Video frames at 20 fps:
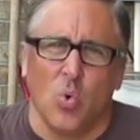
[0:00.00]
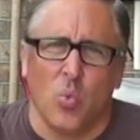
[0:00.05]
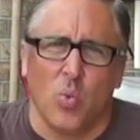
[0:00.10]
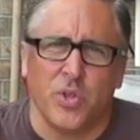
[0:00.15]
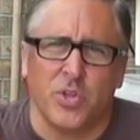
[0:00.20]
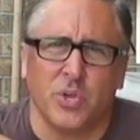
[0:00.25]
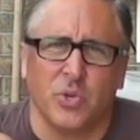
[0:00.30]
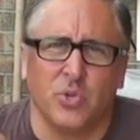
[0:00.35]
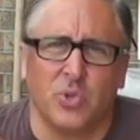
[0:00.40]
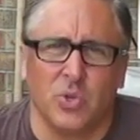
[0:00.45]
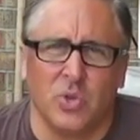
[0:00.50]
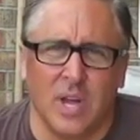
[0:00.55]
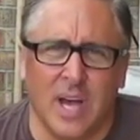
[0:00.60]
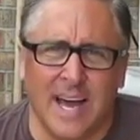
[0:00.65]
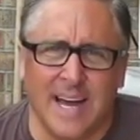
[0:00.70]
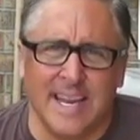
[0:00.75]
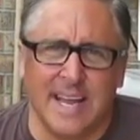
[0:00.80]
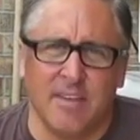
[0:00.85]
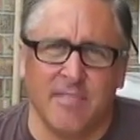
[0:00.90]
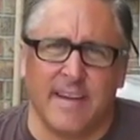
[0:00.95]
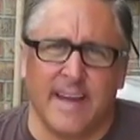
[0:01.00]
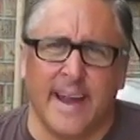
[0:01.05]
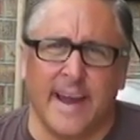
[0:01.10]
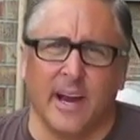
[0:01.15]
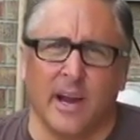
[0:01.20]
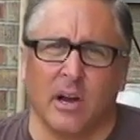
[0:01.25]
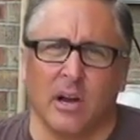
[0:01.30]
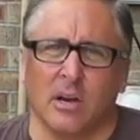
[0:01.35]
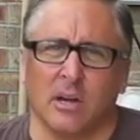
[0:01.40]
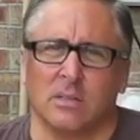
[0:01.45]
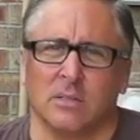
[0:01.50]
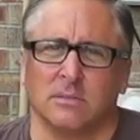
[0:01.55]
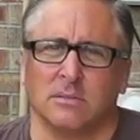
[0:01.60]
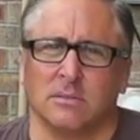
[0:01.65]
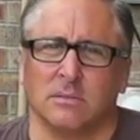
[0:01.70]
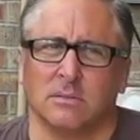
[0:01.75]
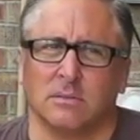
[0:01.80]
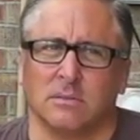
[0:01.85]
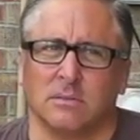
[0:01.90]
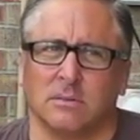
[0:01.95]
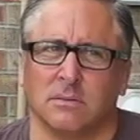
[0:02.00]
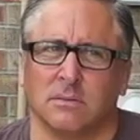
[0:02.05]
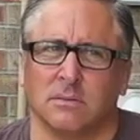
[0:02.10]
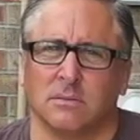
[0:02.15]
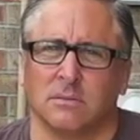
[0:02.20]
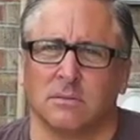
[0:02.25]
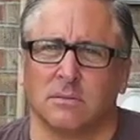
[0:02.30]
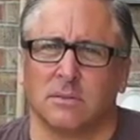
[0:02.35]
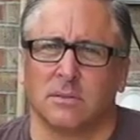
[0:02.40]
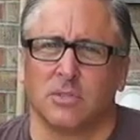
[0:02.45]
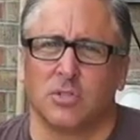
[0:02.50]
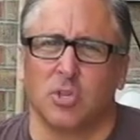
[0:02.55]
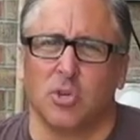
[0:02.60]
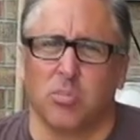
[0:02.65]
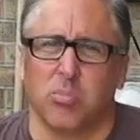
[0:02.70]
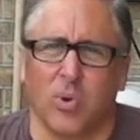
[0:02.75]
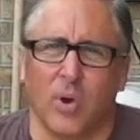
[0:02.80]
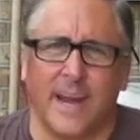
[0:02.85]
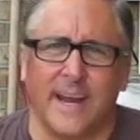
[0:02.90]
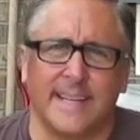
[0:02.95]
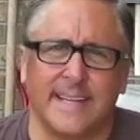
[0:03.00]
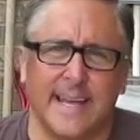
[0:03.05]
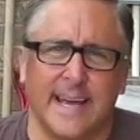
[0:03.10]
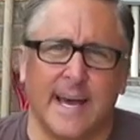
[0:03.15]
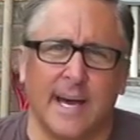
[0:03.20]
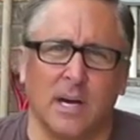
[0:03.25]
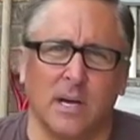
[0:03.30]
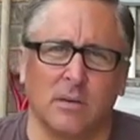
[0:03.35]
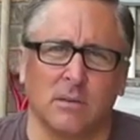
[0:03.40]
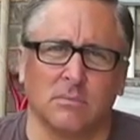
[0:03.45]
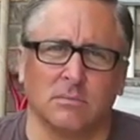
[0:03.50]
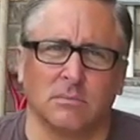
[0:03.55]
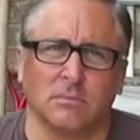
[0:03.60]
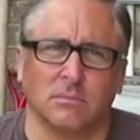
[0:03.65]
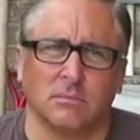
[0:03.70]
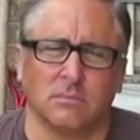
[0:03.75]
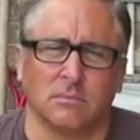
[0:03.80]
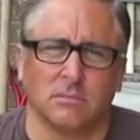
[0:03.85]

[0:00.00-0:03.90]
when you do not have air to break down